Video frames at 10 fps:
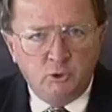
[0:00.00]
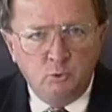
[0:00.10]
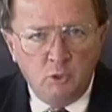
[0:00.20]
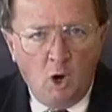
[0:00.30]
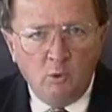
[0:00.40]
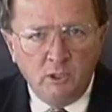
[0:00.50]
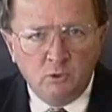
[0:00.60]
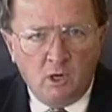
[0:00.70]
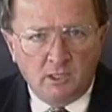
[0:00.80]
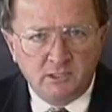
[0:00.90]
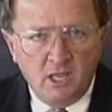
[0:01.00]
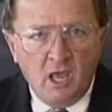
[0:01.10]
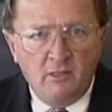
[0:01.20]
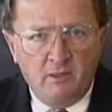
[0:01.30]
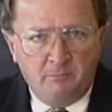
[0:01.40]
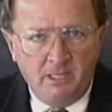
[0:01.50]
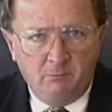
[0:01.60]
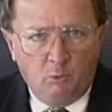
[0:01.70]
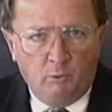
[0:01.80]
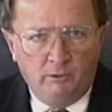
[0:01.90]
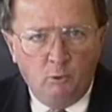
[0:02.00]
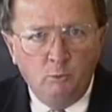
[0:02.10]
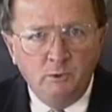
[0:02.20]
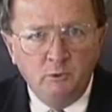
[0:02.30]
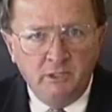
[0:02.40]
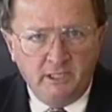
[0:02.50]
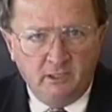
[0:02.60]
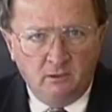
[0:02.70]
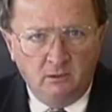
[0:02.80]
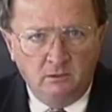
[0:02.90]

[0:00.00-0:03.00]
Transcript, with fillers: you know and trust the people with whom you deal.